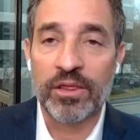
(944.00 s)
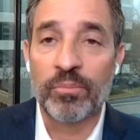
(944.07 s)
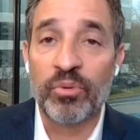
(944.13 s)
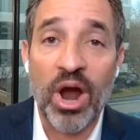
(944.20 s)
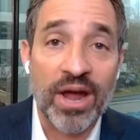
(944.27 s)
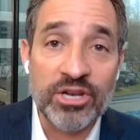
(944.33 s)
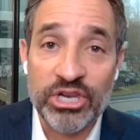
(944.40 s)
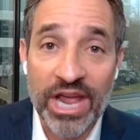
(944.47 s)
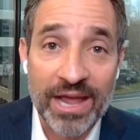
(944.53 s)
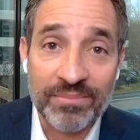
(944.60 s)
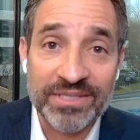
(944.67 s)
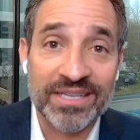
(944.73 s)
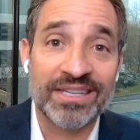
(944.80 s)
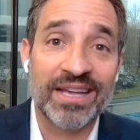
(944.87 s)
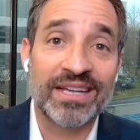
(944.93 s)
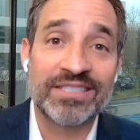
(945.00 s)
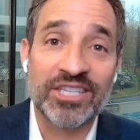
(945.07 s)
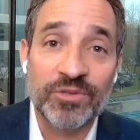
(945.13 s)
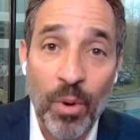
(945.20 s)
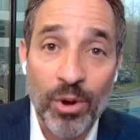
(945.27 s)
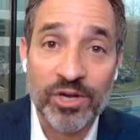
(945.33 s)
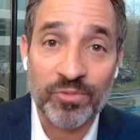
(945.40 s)
LeBron James as
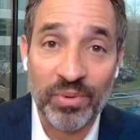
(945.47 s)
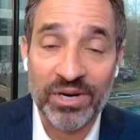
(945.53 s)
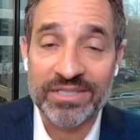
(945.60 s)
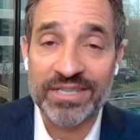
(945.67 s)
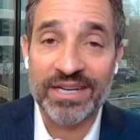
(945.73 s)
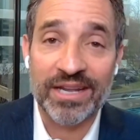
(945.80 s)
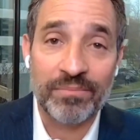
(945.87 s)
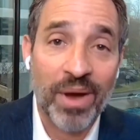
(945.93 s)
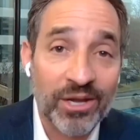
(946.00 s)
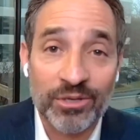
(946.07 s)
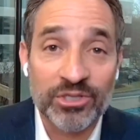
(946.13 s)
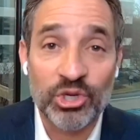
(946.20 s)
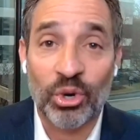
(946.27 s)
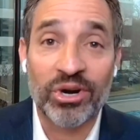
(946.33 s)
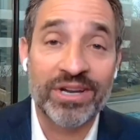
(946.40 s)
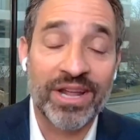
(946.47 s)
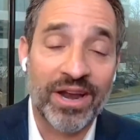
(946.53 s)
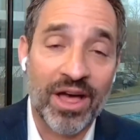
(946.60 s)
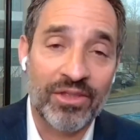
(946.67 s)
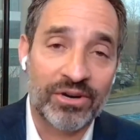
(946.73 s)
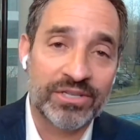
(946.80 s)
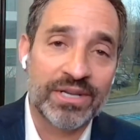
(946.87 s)
a spokesperson and Michael Jordan
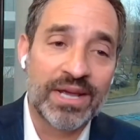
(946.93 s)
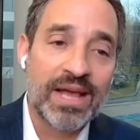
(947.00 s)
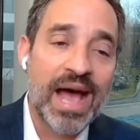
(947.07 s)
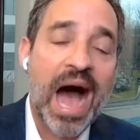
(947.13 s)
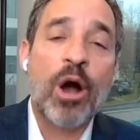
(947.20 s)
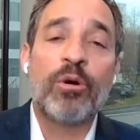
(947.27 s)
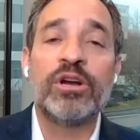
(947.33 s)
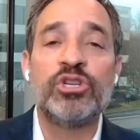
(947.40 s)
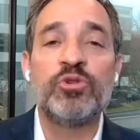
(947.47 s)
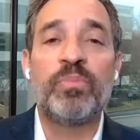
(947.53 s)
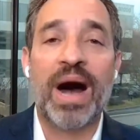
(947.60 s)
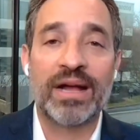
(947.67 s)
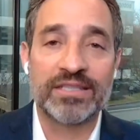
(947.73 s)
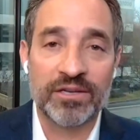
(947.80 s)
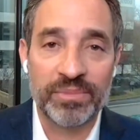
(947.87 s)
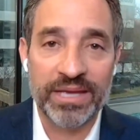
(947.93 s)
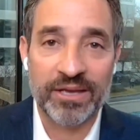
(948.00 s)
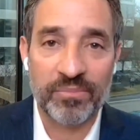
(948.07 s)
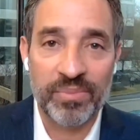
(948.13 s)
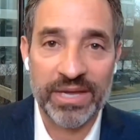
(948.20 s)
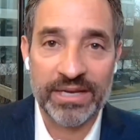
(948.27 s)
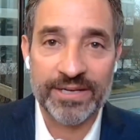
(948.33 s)
and others. How could you
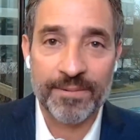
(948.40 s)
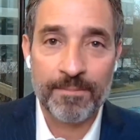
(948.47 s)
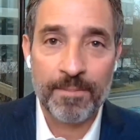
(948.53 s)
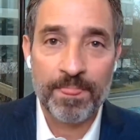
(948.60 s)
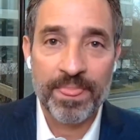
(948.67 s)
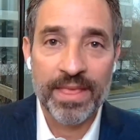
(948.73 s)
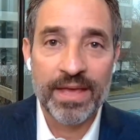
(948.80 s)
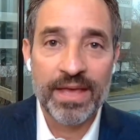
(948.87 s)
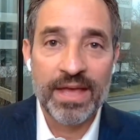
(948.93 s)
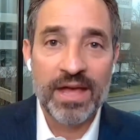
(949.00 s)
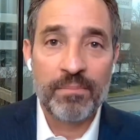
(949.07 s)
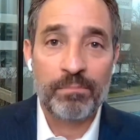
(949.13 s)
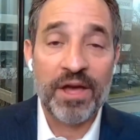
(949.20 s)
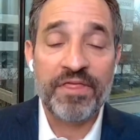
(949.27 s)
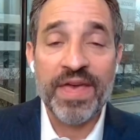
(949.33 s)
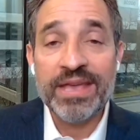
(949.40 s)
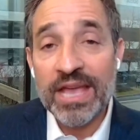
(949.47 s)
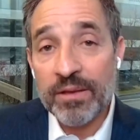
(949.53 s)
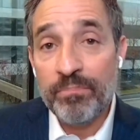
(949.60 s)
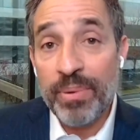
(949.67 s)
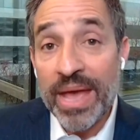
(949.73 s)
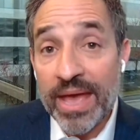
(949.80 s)
possibly compete? By
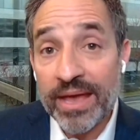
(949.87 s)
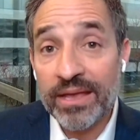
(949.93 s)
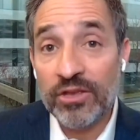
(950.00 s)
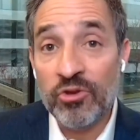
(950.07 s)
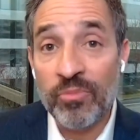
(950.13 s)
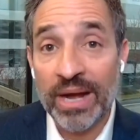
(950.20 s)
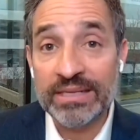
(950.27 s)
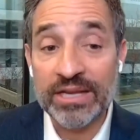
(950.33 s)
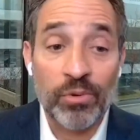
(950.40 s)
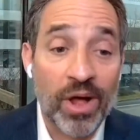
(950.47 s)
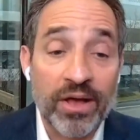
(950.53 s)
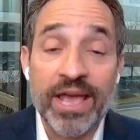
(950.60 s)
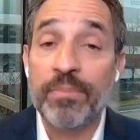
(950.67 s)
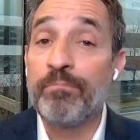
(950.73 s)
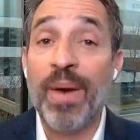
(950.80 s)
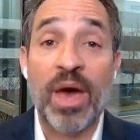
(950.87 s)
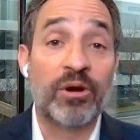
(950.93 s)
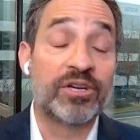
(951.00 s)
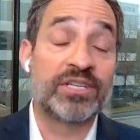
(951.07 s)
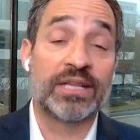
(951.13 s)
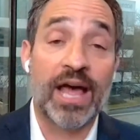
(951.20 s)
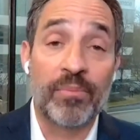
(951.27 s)
thinking big, you might say, well, I'll get
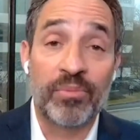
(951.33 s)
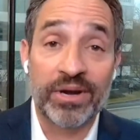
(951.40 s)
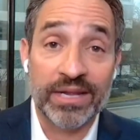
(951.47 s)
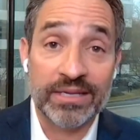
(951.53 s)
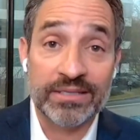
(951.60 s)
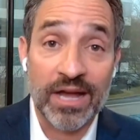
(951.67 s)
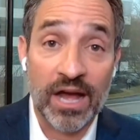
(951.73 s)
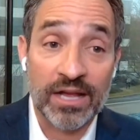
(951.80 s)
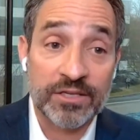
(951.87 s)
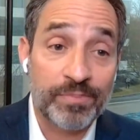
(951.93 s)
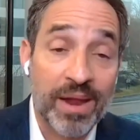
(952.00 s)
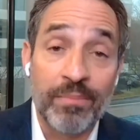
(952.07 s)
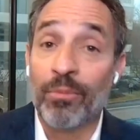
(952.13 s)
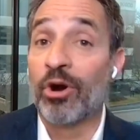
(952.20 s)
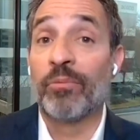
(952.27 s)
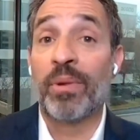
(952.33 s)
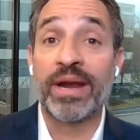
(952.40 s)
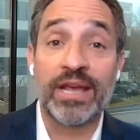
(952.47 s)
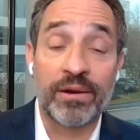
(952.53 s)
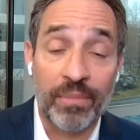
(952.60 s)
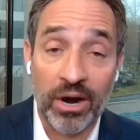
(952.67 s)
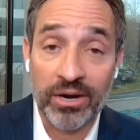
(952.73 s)
better celebrities. I'll spend more
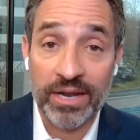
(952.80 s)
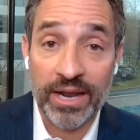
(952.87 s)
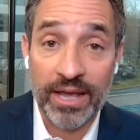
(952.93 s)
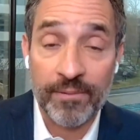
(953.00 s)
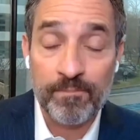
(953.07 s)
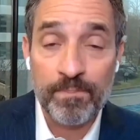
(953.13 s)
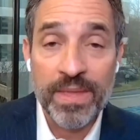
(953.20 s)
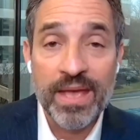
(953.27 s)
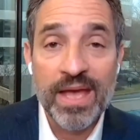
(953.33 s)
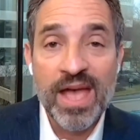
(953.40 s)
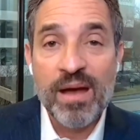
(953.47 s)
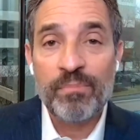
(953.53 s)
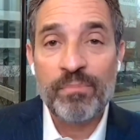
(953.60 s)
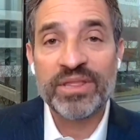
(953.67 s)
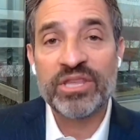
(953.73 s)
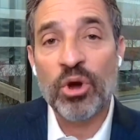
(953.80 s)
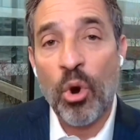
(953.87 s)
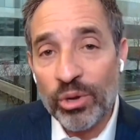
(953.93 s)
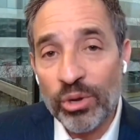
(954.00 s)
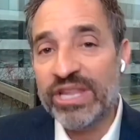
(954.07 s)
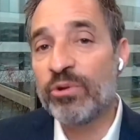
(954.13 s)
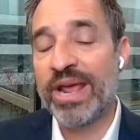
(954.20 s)
money on marketing. But
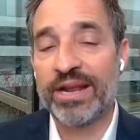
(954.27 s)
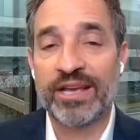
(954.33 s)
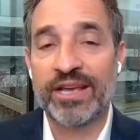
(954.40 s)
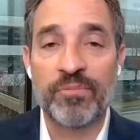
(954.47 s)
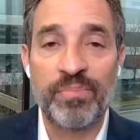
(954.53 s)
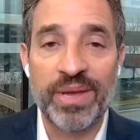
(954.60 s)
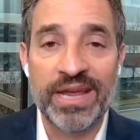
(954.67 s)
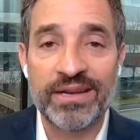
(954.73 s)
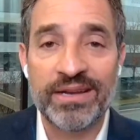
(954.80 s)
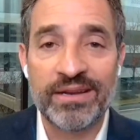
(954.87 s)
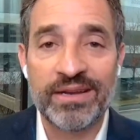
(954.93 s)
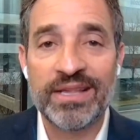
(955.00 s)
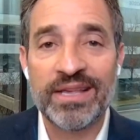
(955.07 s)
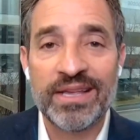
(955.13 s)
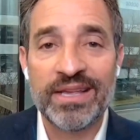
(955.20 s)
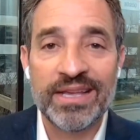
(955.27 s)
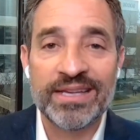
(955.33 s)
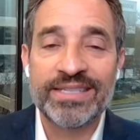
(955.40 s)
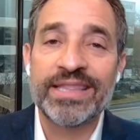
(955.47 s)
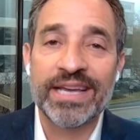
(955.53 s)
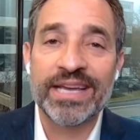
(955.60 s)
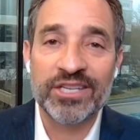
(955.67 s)
the only way to compete
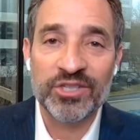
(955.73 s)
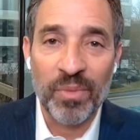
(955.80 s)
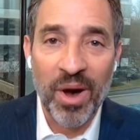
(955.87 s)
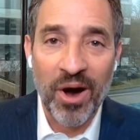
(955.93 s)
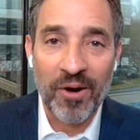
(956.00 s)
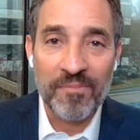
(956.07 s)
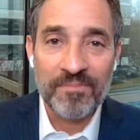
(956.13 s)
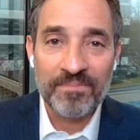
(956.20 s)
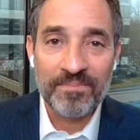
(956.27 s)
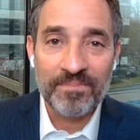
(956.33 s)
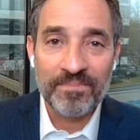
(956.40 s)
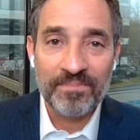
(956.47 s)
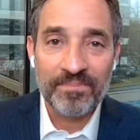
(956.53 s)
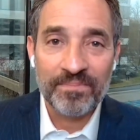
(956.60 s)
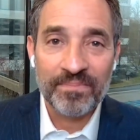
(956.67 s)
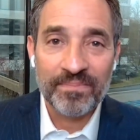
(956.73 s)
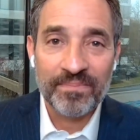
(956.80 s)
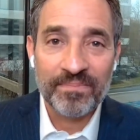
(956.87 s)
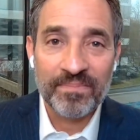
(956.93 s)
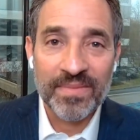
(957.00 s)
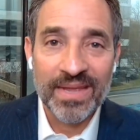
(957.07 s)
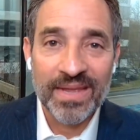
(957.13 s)
is to think small.
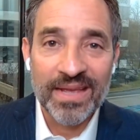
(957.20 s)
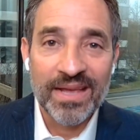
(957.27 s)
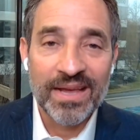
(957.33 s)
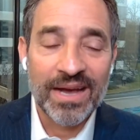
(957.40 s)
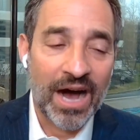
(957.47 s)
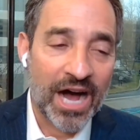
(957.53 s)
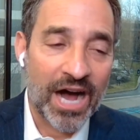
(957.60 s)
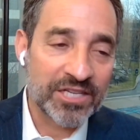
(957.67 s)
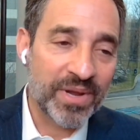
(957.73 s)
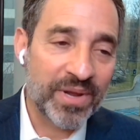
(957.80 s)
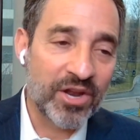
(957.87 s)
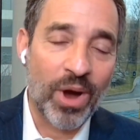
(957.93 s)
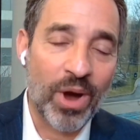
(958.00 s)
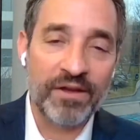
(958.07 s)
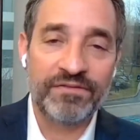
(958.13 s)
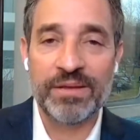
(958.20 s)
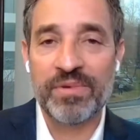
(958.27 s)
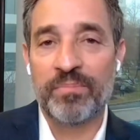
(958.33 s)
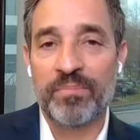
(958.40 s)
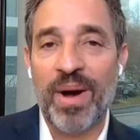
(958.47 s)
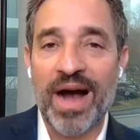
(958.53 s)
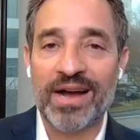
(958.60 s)
A husband and wife
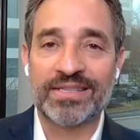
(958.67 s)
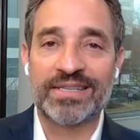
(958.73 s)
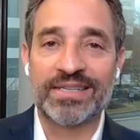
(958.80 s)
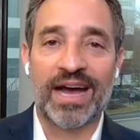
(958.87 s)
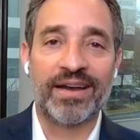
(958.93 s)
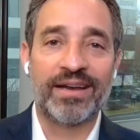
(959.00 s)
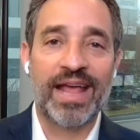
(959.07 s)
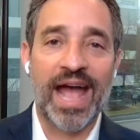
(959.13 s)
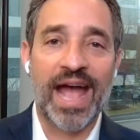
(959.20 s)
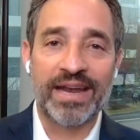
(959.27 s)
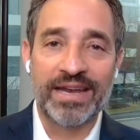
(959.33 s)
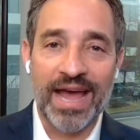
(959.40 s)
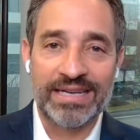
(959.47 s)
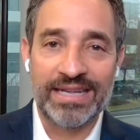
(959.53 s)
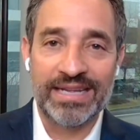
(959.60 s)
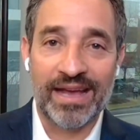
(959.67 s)
team in Pakistan had an